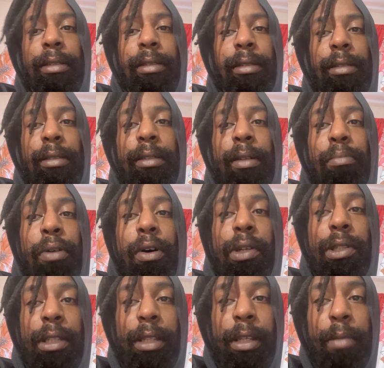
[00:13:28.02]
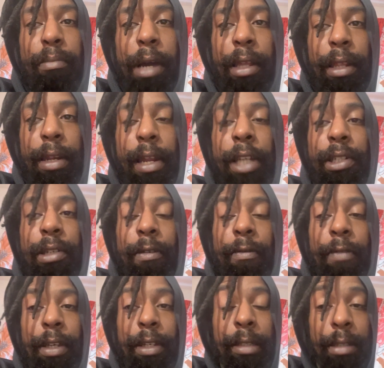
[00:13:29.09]
supposedly by the Nation of
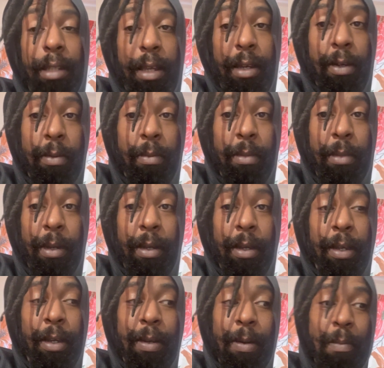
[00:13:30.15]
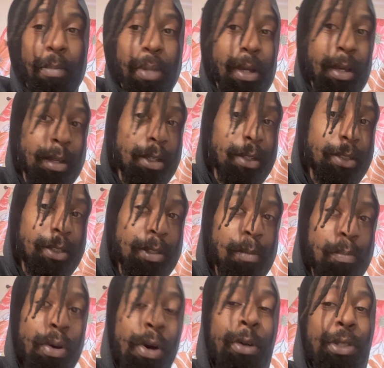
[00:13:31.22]
Islam, but
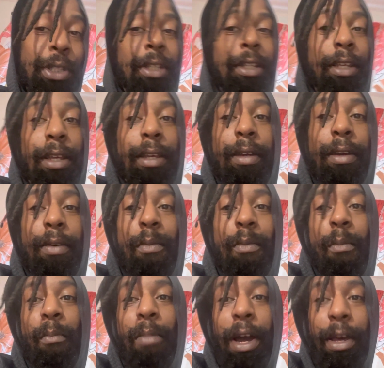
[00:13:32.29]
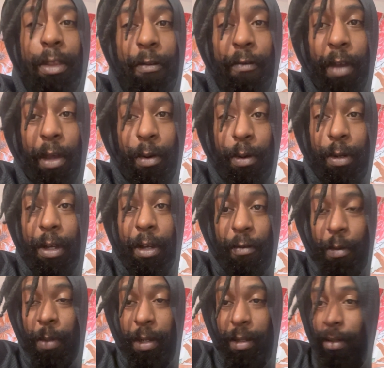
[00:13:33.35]
supposedly by the federal government.